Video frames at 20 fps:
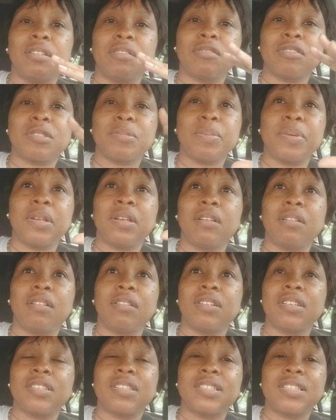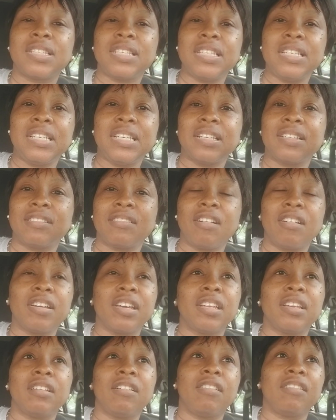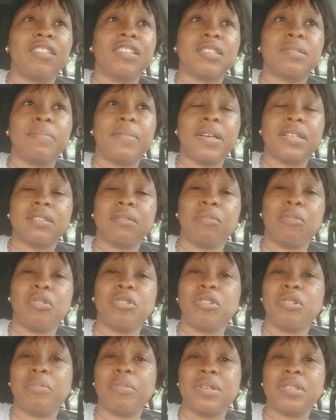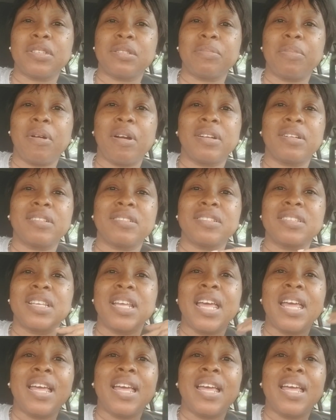spilling all this tea and talking all this mess about your business partners,